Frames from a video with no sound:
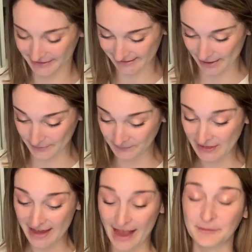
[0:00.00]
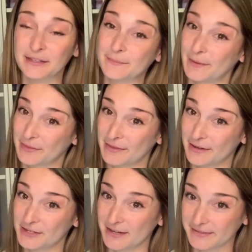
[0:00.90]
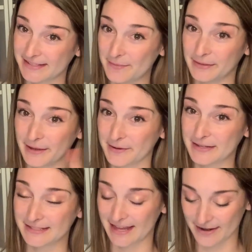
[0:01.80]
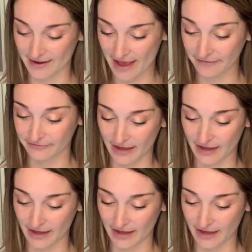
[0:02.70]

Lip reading: So I will link both of their channels down below, because they have,